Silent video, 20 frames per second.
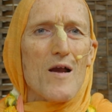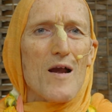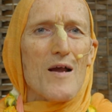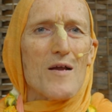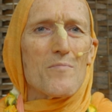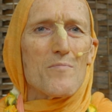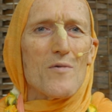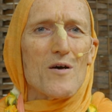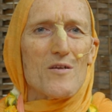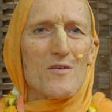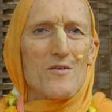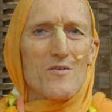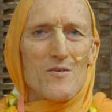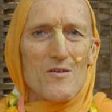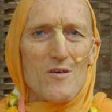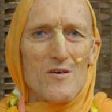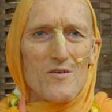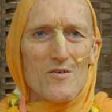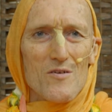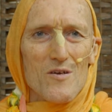Eight months,
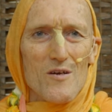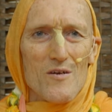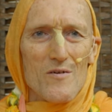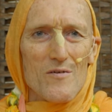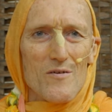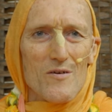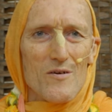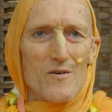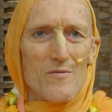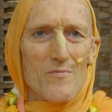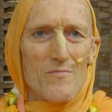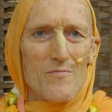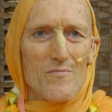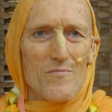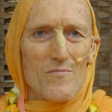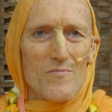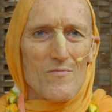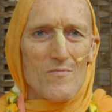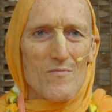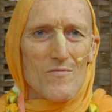they say, yeah,
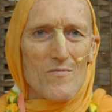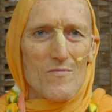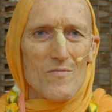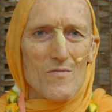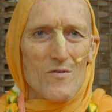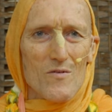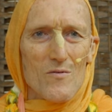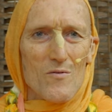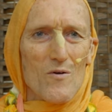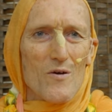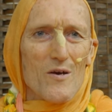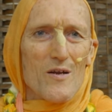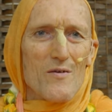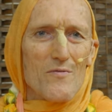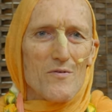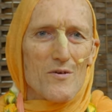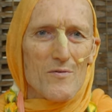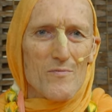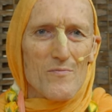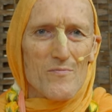or
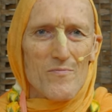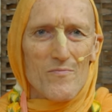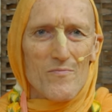whatever.